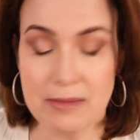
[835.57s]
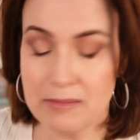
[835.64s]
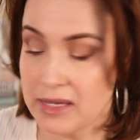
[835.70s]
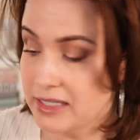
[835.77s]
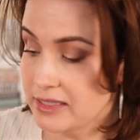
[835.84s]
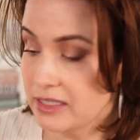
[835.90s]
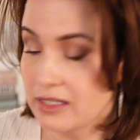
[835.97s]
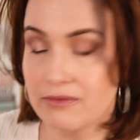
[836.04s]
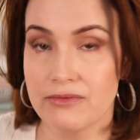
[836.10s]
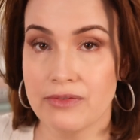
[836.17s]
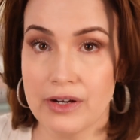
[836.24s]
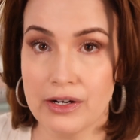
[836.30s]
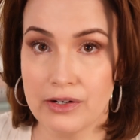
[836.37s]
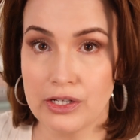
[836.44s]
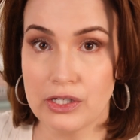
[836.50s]
makes it a
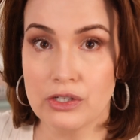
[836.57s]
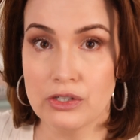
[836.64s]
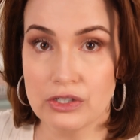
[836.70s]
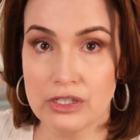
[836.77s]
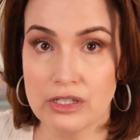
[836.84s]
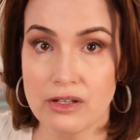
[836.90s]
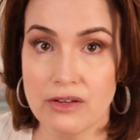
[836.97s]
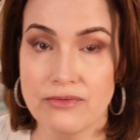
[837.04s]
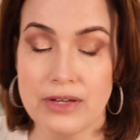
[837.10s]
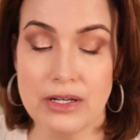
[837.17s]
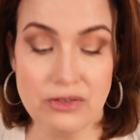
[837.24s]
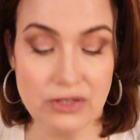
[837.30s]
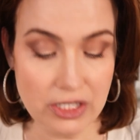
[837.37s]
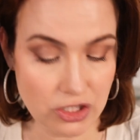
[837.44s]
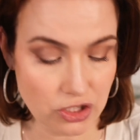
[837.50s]
very good
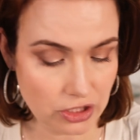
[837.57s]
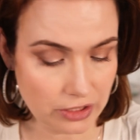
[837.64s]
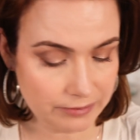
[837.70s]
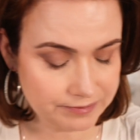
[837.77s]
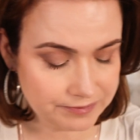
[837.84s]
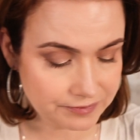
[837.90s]
foundation.